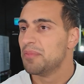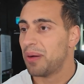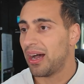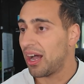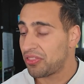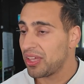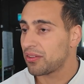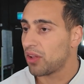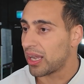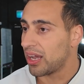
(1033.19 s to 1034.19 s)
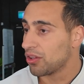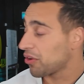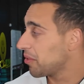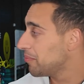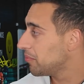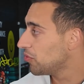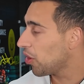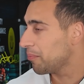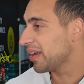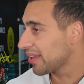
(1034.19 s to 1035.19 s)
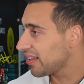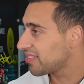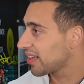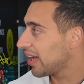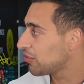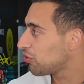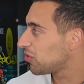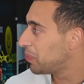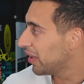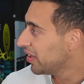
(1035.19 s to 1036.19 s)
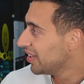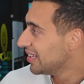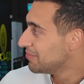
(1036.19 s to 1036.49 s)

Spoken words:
but I think like a lot of them, not Middle Eastern countries, but